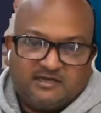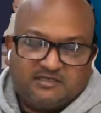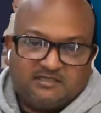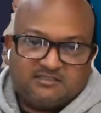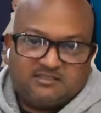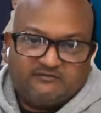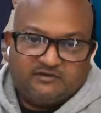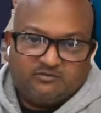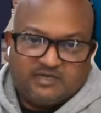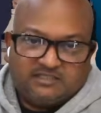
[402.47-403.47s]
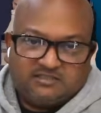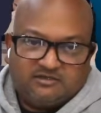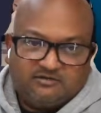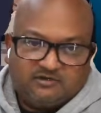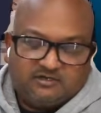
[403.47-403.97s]
And there are several ways to
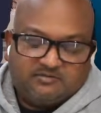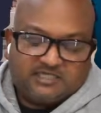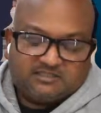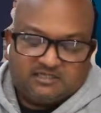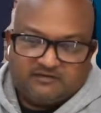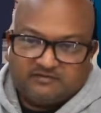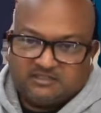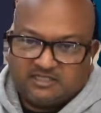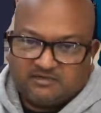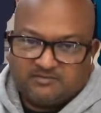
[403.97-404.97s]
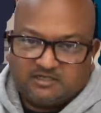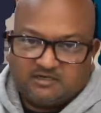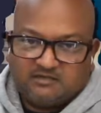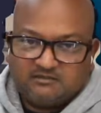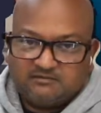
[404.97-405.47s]
do it. You basically have to set up a
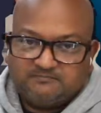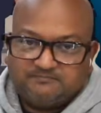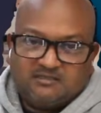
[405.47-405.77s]
tunnel.